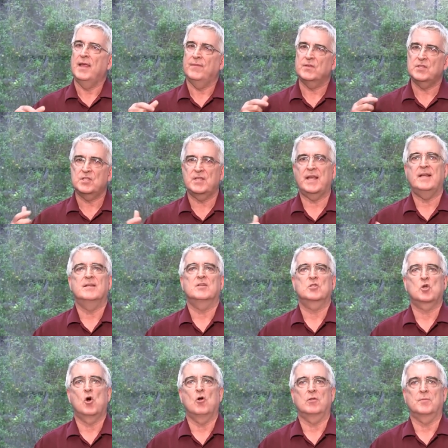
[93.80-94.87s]
Even Satan
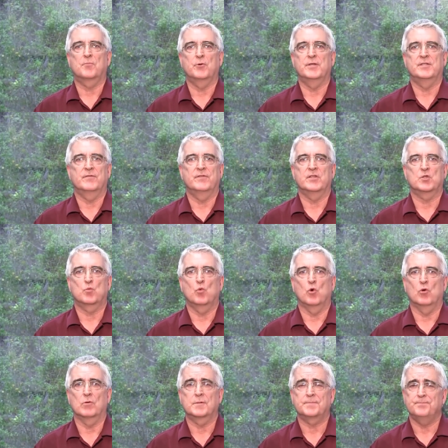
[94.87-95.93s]
is called the prince of this
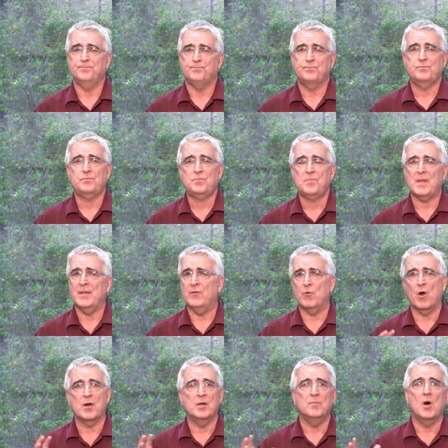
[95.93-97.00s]
world. And
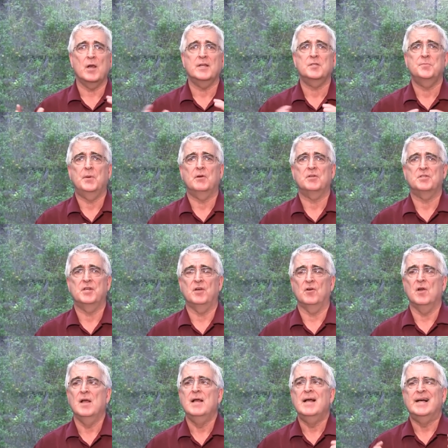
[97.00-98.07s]
there are demonic spirits
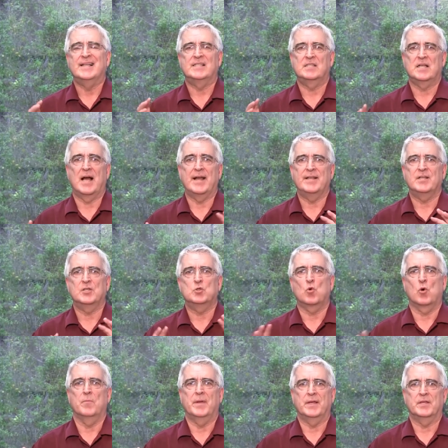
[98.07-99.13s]
here assigned to
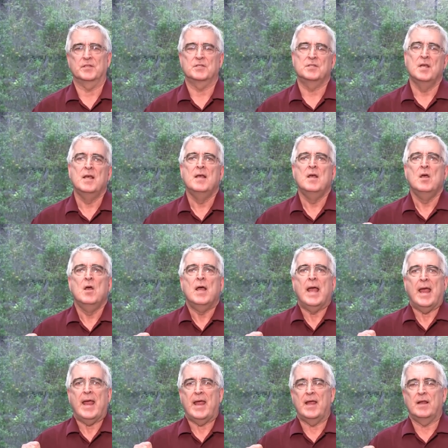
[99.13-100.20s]
torment us.
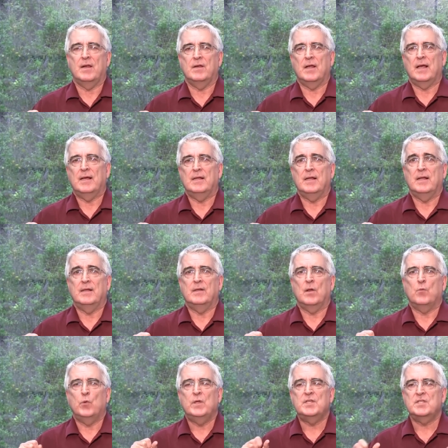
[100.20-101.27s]
And, uh,
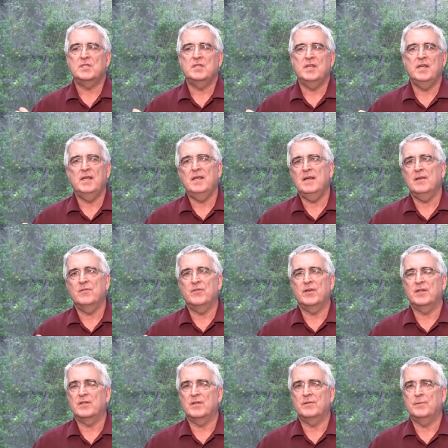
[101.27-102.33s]
and we see
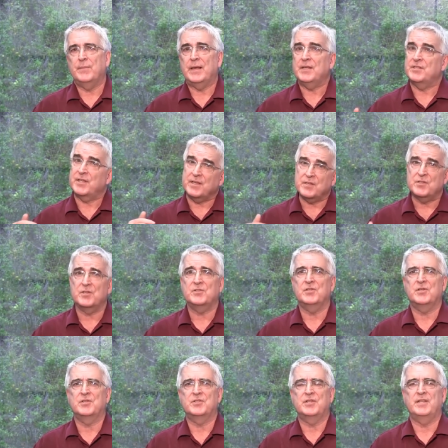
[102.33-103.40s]
that uh, many sicknesses
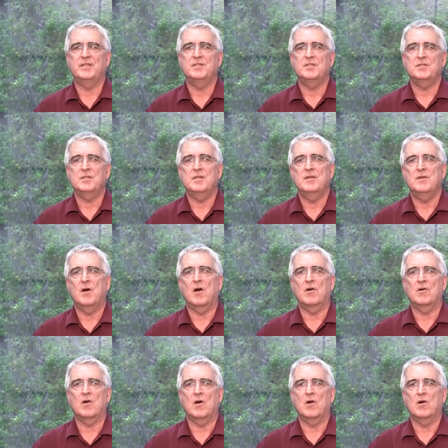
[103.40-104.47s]
and diseases
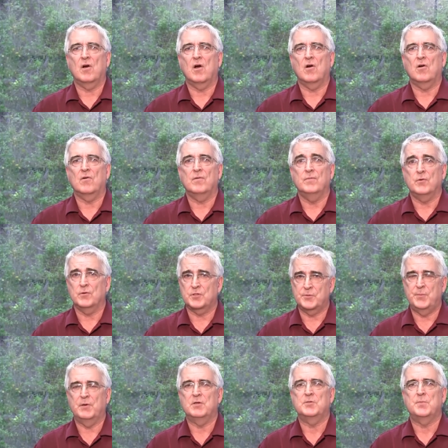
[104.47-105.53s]
are, are, are, there are
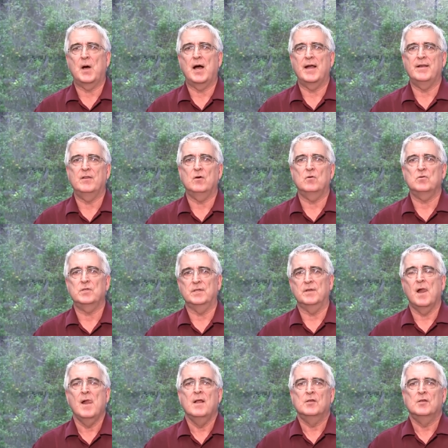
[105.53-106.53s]
spirits behind those. And